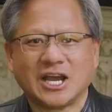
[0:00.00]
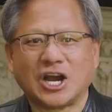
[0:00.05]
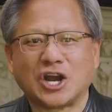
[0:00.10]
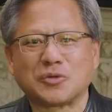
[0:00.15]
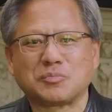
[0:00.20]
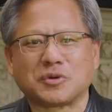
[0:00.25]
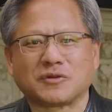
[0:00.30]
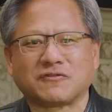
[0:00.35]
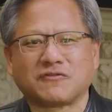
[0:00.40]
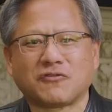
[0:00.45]

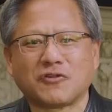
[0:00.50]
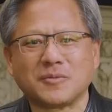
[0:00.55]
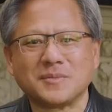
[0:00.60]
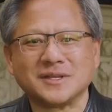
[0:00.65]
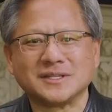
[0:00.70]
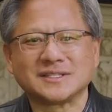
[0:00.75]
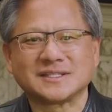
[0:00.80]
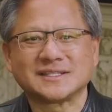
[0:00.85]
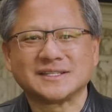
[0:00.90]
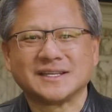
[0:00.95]
I
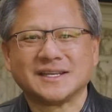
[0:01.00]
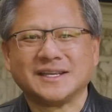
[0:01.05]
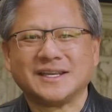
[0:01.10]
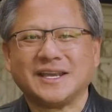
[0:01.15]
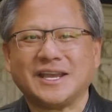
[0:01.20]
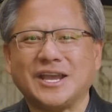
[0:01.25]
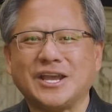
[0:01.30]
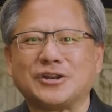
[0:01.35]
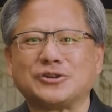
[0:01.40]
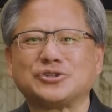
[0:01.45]

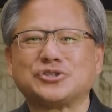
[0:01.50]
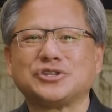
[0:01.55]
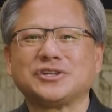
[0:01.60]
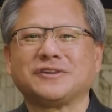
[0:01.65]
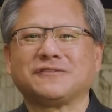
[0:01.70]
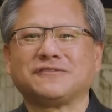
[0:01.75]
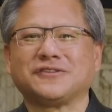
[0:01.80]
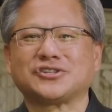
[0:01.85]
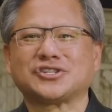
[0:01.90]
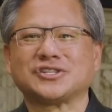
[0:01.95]
suspect
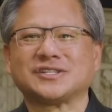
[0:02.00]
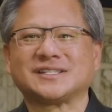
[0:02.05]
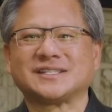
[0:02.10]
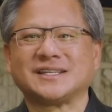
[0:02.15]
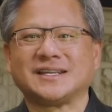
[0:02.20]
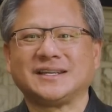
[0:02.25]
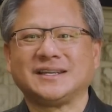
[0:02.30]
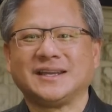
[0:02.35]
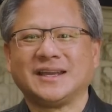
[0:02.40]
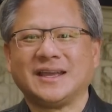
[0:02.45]
that this
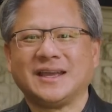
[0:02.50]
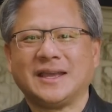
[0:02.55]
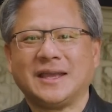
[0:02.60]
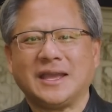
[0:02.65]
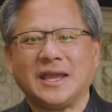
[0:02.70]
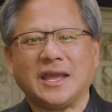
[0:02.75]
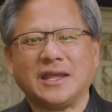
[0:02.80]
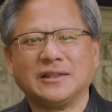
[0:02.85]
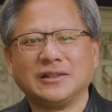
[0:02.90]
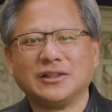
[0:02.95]
is going to be
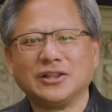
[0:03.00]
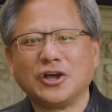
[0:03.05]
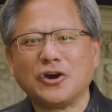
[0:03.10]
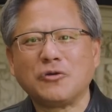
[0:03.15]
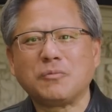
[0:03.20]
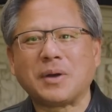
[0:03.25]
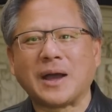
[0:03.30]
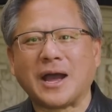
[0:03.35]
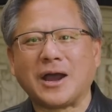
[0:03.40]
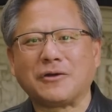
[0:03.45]
a
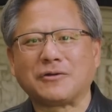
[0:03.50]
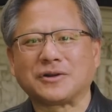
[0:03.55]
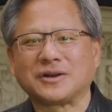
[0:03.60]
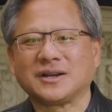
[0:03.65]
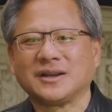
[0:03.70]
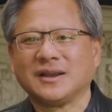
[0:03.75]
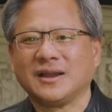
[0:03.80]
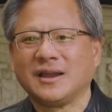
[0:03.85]
really